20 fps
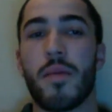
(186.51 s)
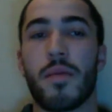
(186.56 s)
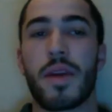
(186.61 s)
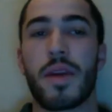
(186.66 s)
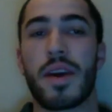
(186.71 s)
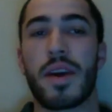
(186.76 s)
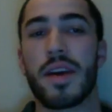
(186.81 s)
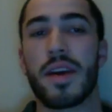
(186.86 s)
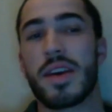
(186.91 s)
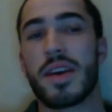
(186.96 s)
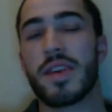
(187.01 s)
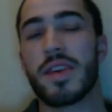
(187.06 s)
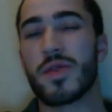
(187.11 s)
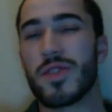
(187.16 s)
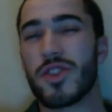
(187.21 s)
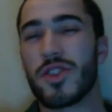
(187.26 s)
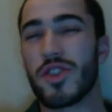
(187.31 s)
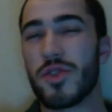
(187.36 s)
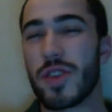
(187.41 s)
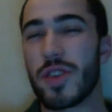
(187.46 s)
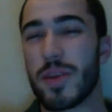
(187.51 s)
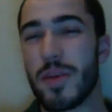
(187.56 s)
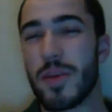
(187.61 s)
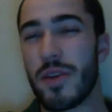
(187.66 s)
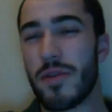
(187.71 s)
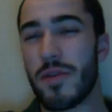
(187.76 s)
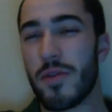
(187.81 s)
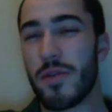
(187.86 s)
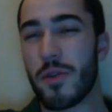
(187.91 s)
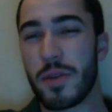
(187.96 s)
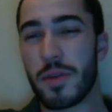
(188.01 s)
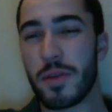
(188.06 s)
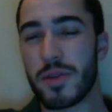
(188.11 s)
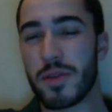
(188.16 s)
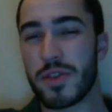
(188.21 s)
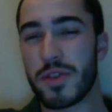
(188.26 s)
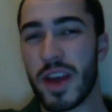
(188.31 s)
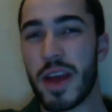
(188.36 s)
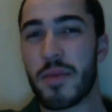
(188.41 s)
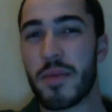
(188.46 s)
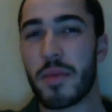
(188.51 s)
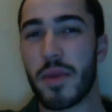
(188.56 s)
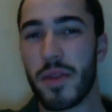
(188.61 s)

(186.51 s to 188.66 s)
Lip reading: He's only shooting about 40%,